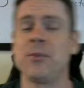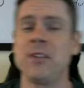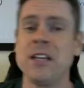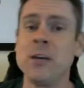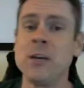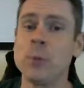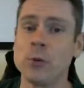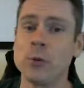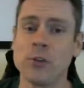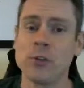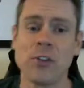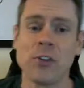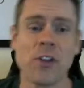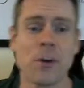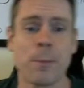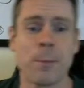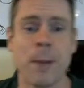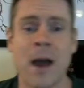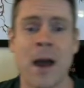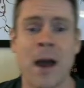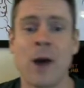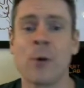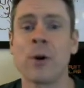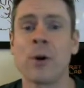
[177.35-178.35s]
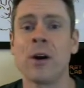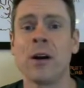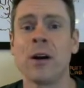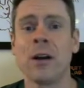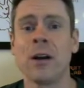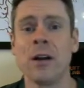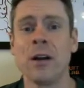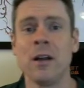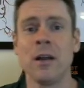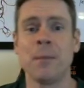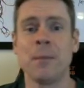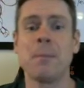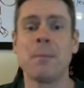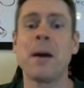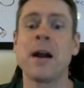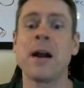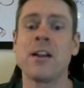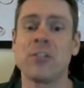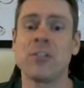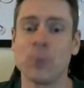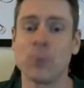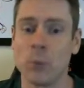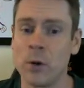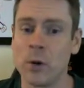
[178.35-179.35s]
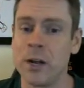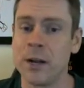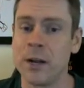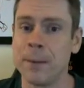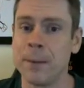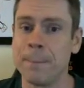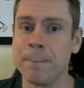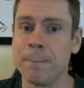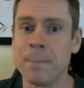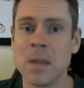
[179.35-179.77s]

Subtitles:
equal to their power minus 1.